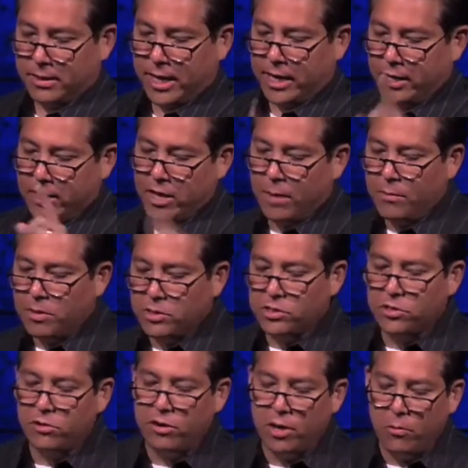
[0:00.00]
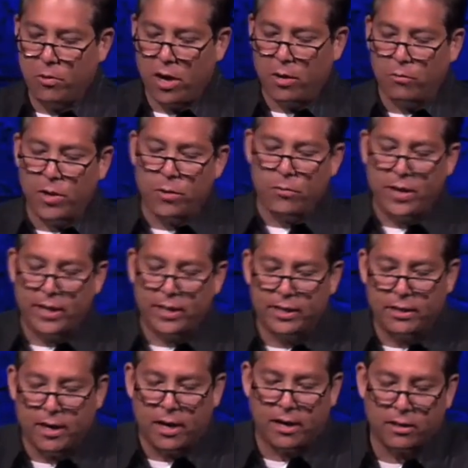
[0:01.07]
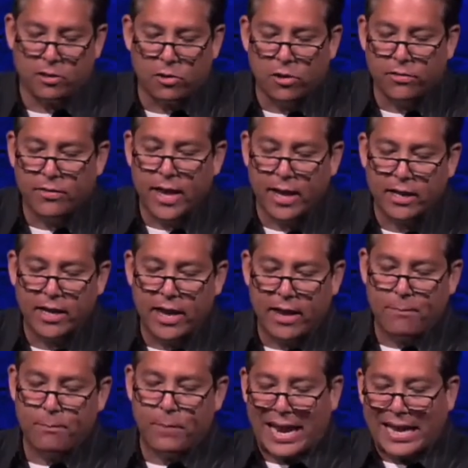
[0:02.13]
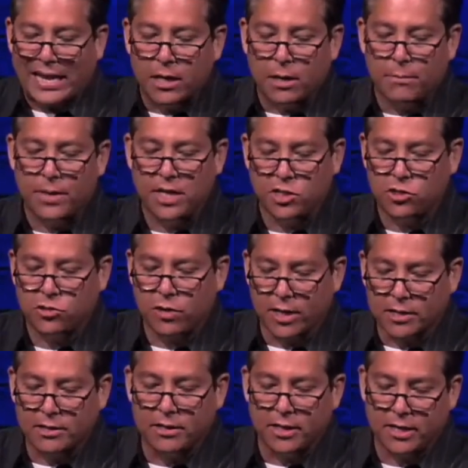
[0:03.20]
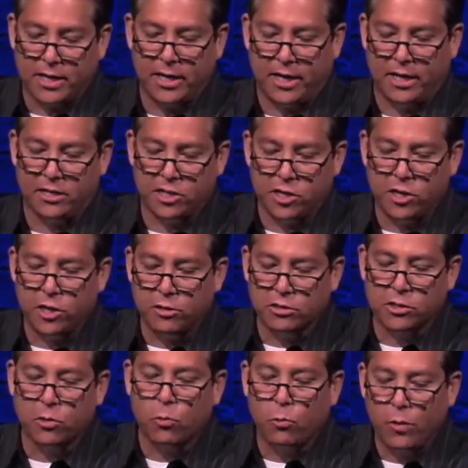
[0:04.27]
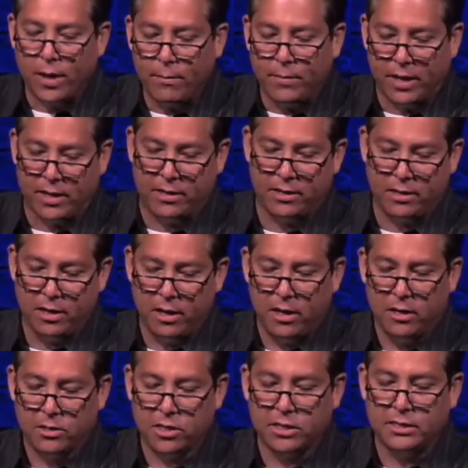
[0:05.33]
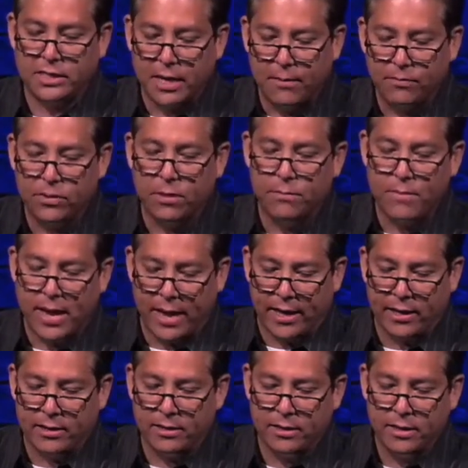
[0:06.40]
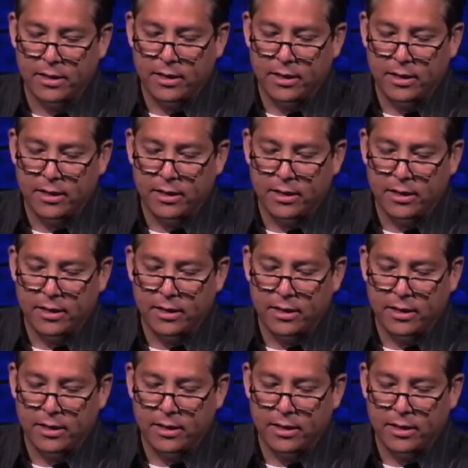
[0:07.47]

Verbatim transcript: And in Numbers thirty-one, we read, uh, learn that Balaam instructed the king to use the women to tempt the men